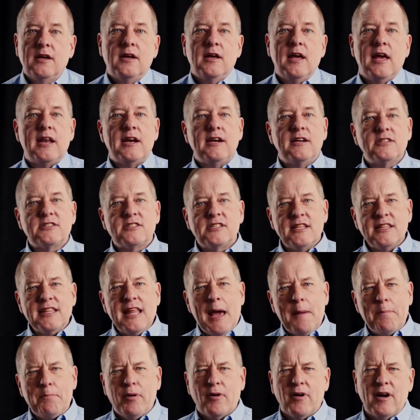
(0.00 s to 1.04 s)
And it is in
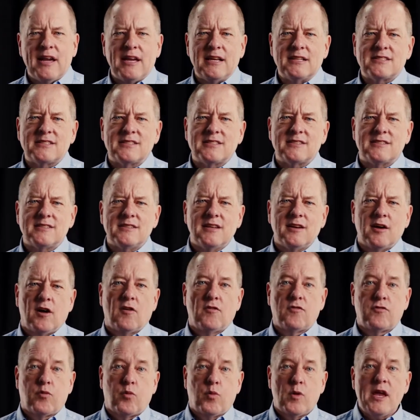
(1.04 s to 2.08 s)
that place
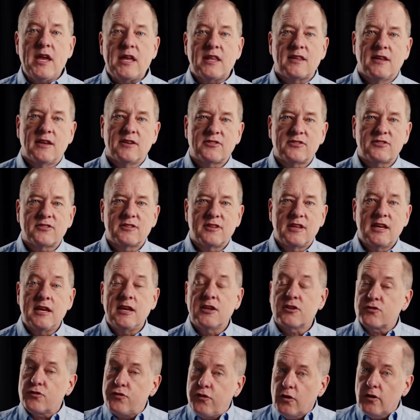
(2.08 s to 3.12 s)
of weakness. He
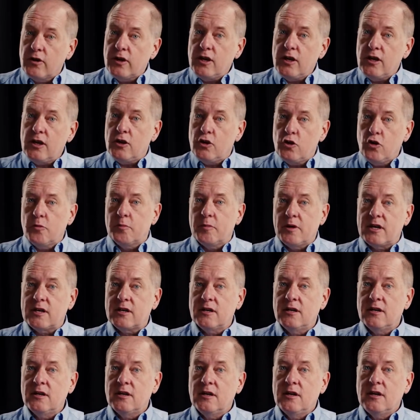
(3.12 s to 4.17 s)
is fully human.
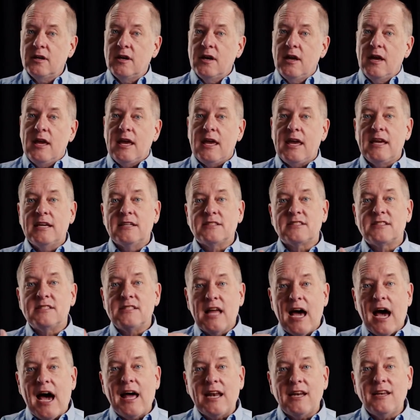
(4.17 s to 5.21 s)
He is
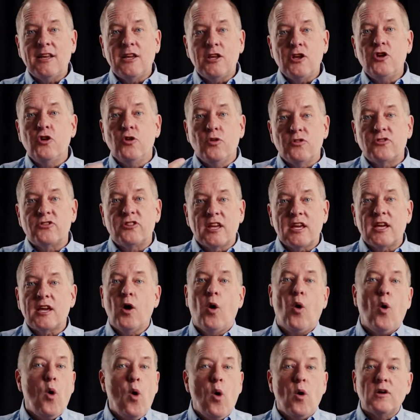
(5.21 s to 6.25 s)
not using
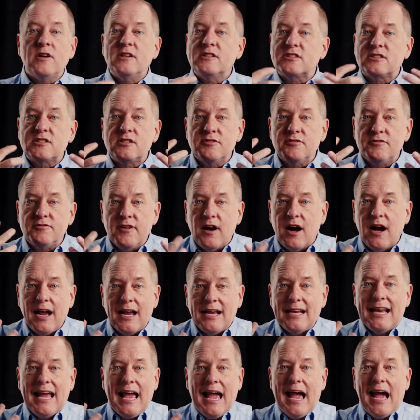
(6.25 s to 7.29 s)
all his
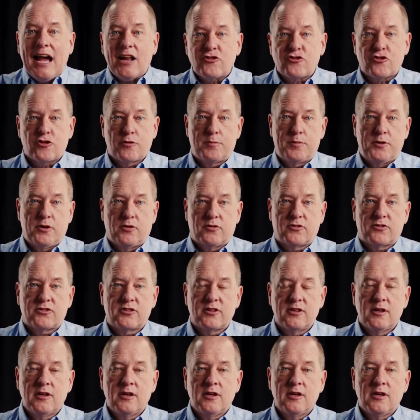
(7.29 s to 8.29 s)
divine attributes.